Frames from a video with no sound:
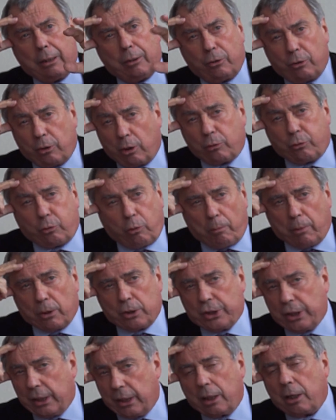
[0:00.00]
not so
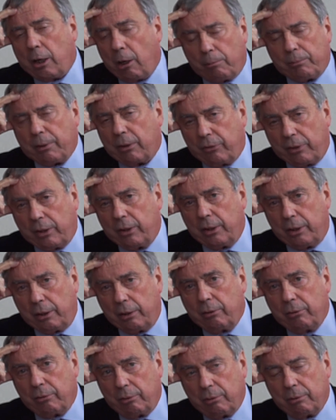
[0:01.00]
much the income that they
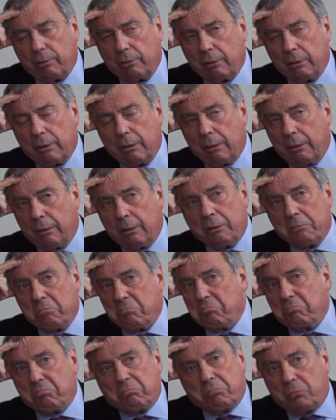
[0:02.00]
need,
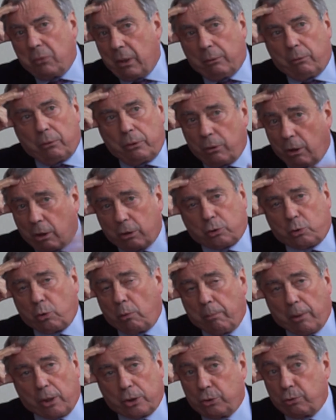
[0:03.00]
not
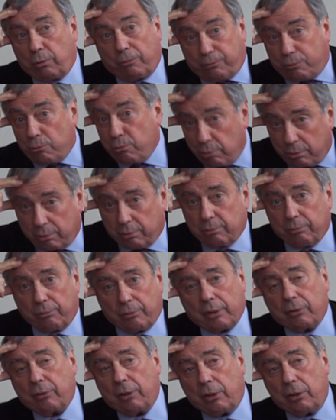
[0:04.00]
so much the food
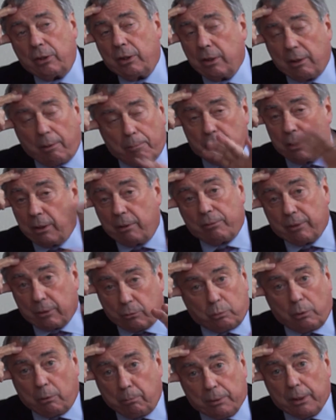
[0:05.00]
that they need, I believe
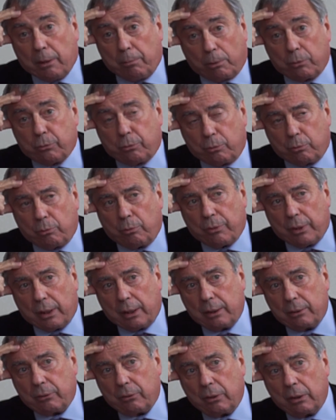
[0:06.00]
that we'll be able to do
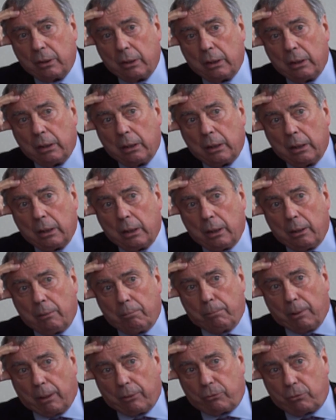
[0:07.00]
that,
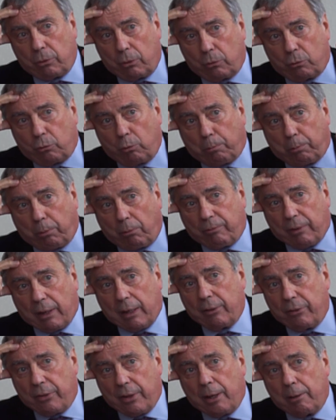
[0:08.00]
but to
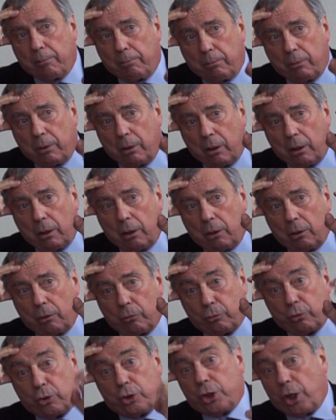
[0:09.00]
provide them
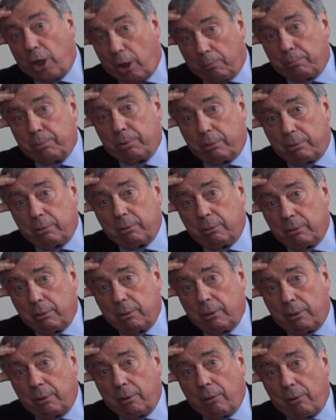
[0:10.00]
the job
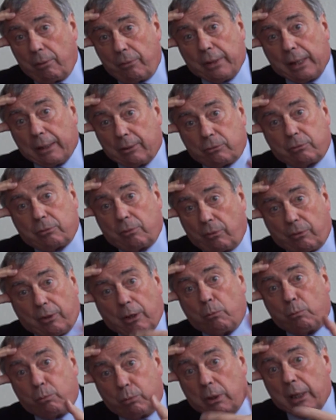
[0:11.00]
that
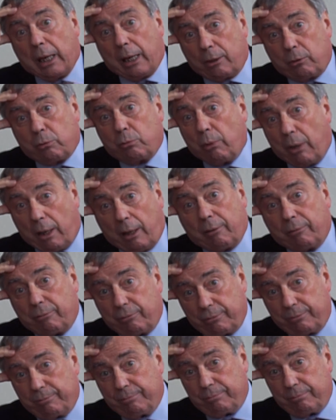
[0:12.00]
they would like to
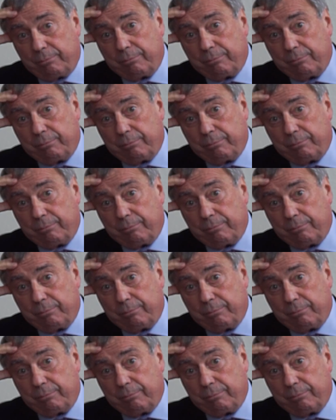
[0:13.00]
have.